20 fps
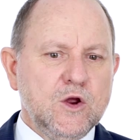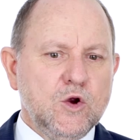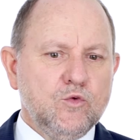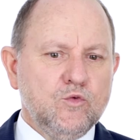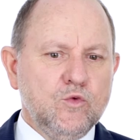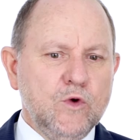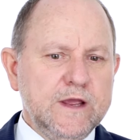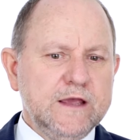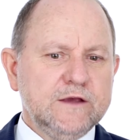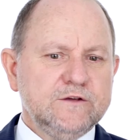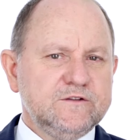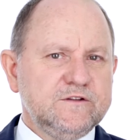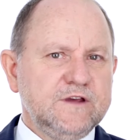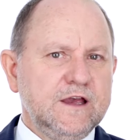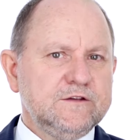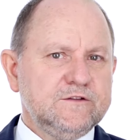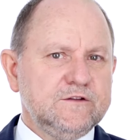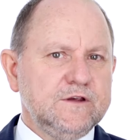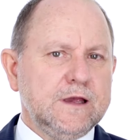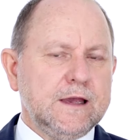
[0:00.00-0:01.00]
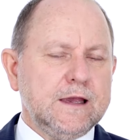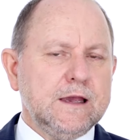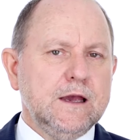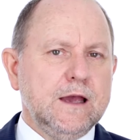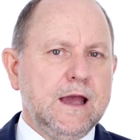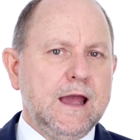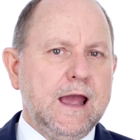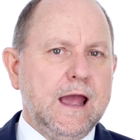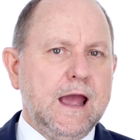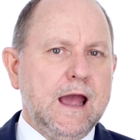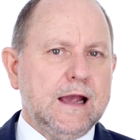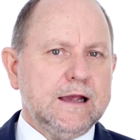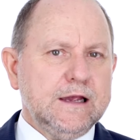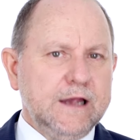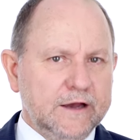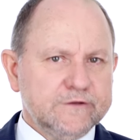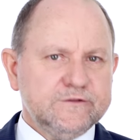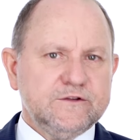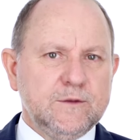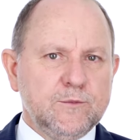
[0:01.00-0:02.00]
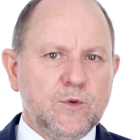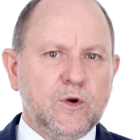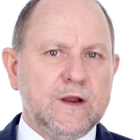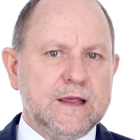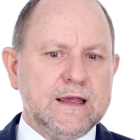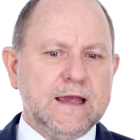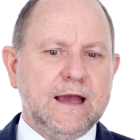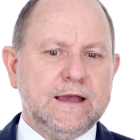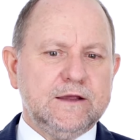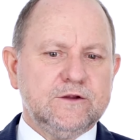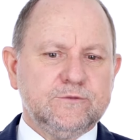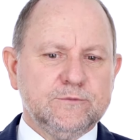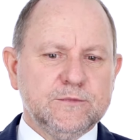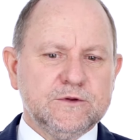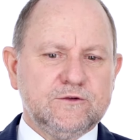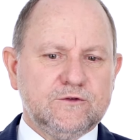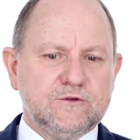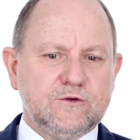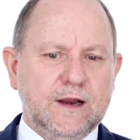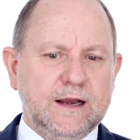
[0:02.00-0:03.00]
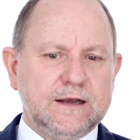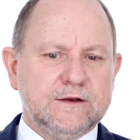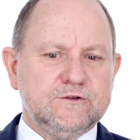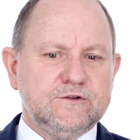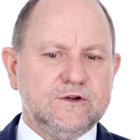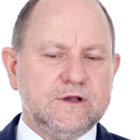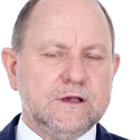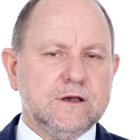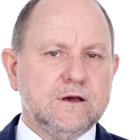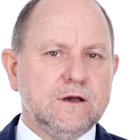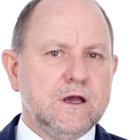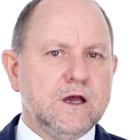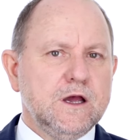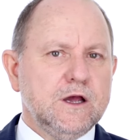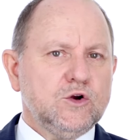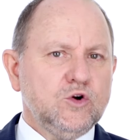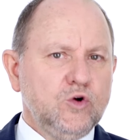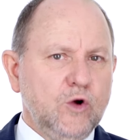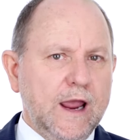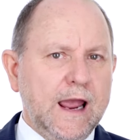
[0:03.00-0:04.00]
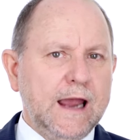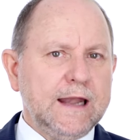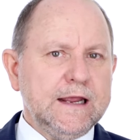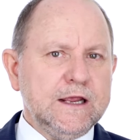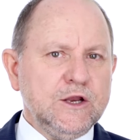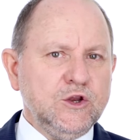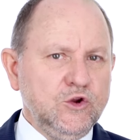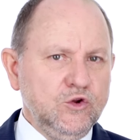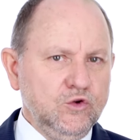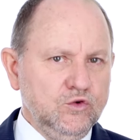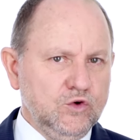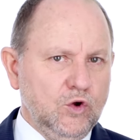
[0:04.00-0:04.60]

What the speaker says: reassessing customer engagement strategy, creating new